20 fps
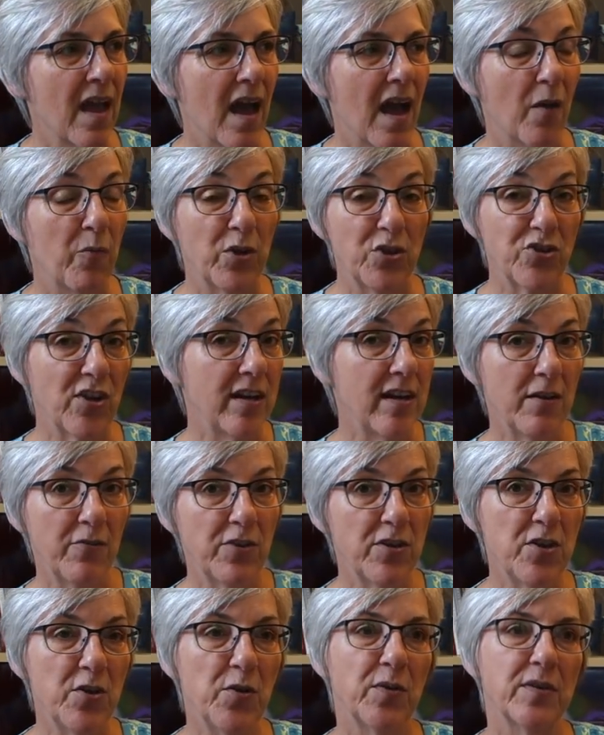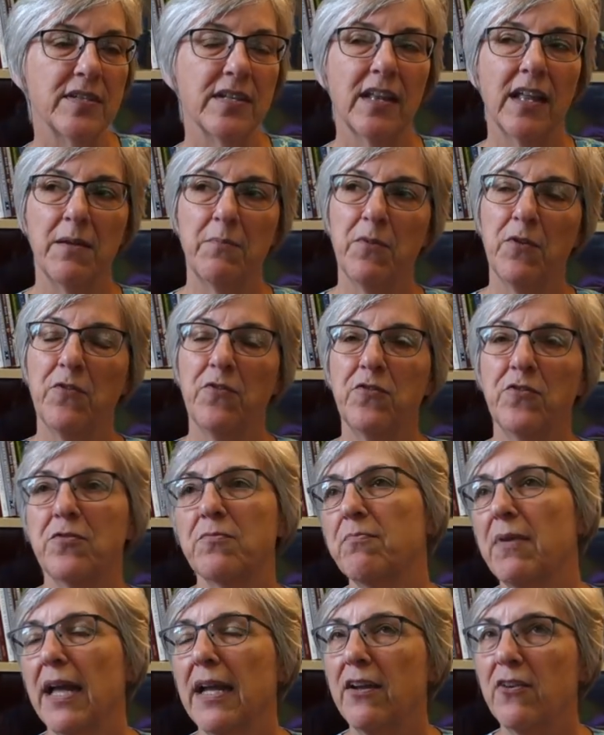which I never knew until I moved
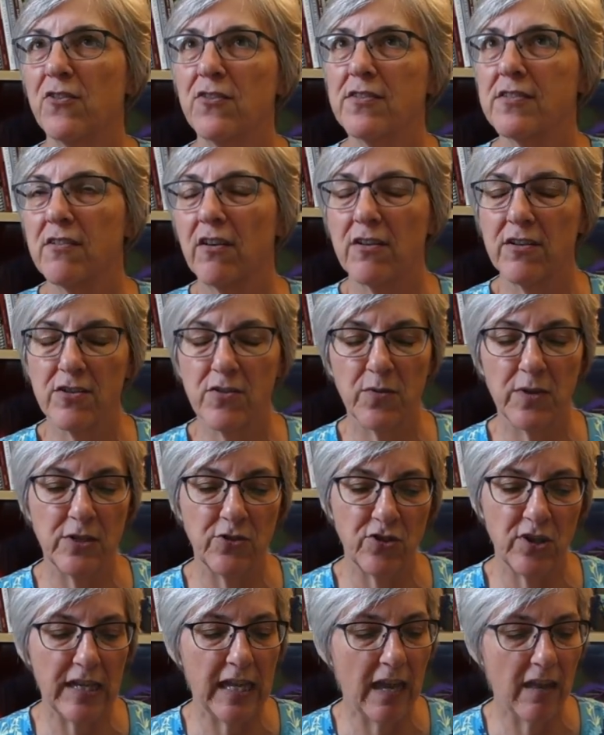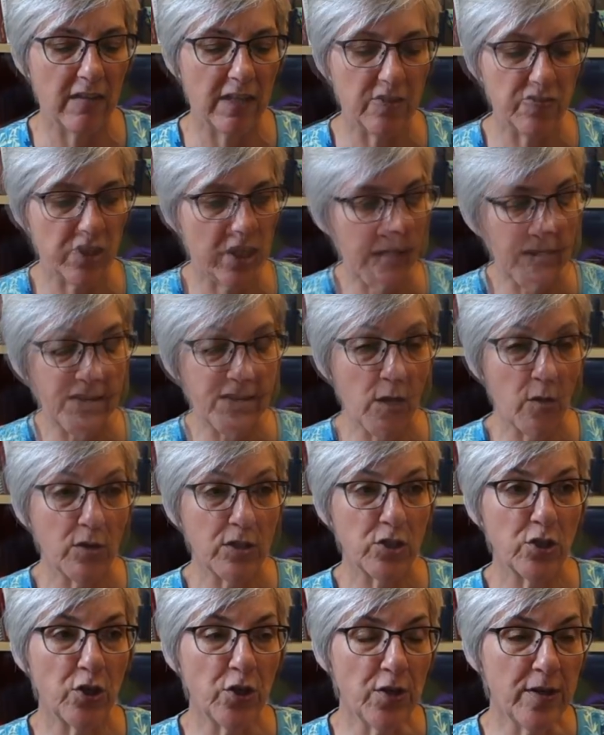back here and started doing genealogy. So
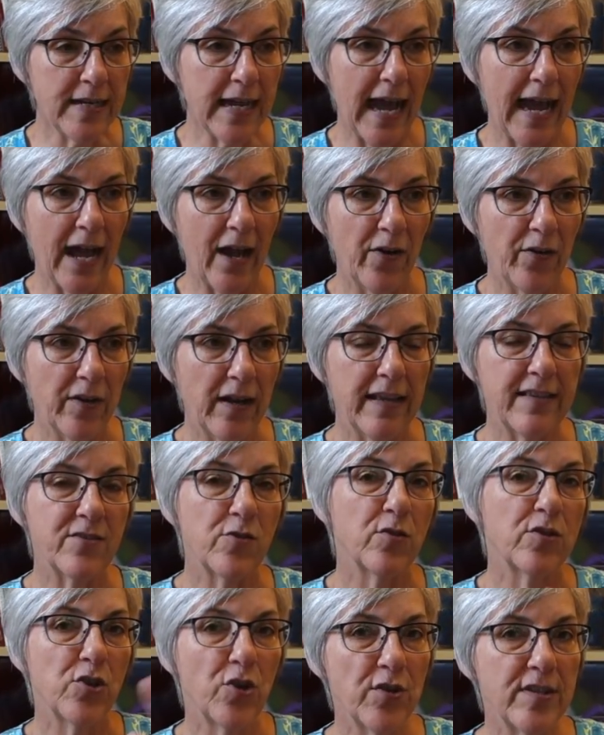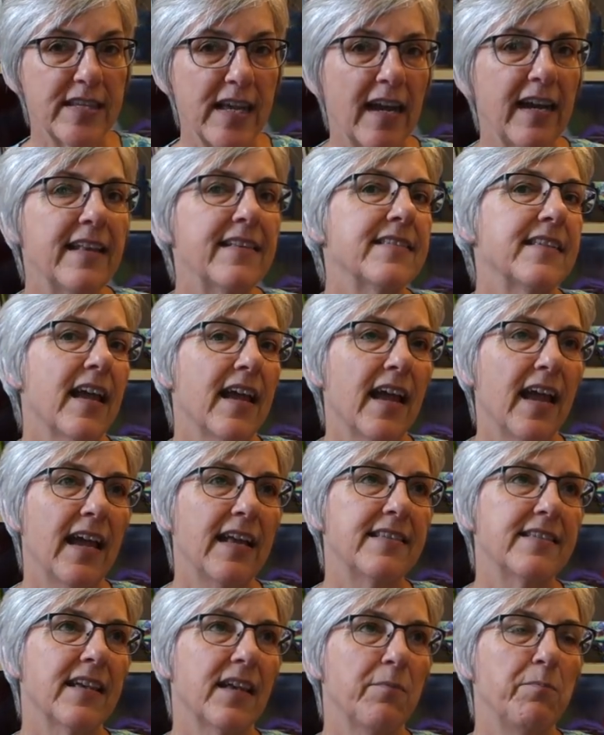it turns out
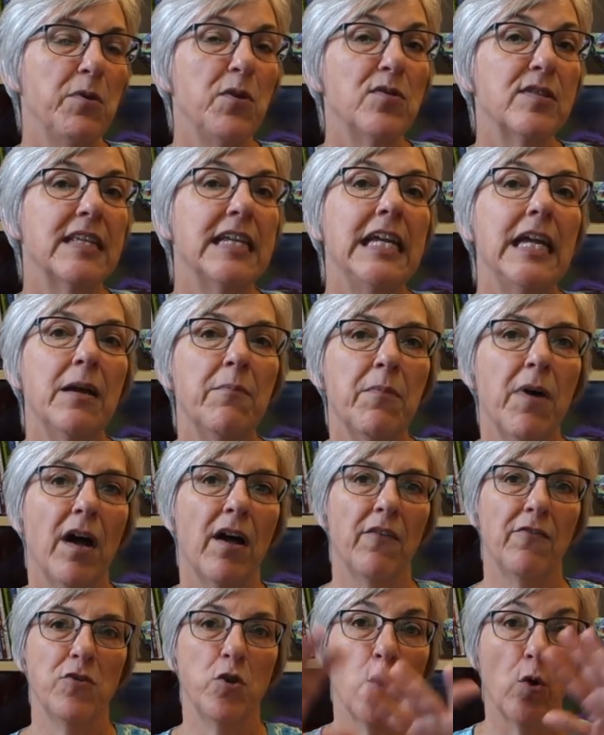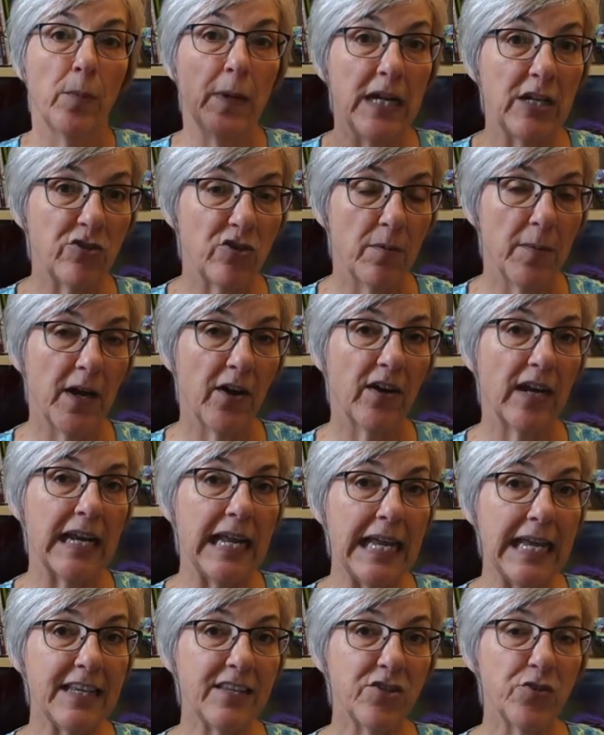it's a museum of Norwegian American
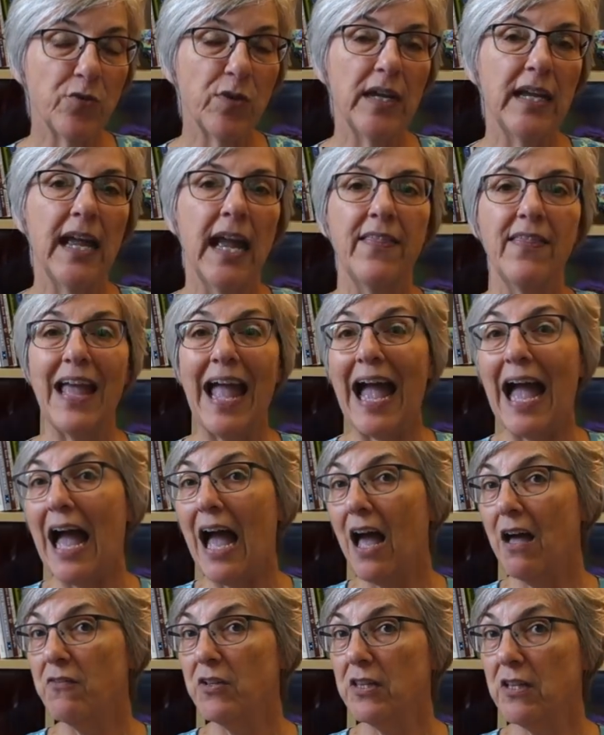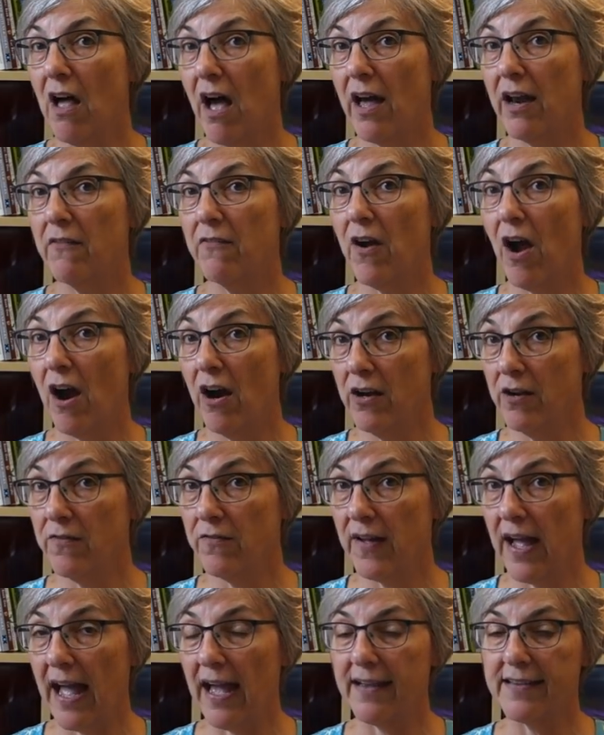history, have a lot of
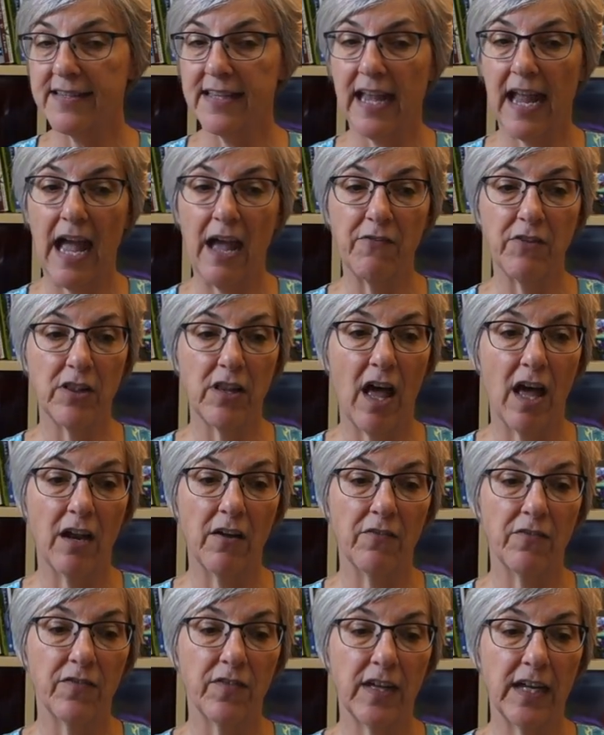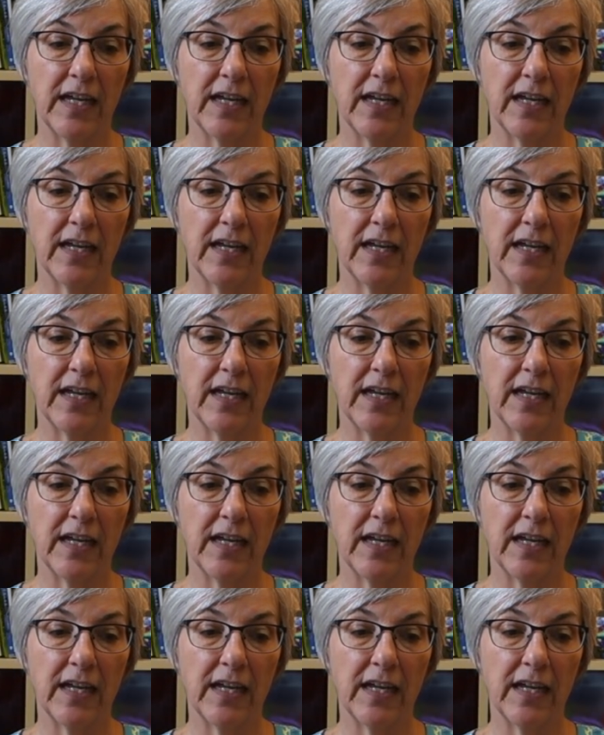artifacts. They have a lot of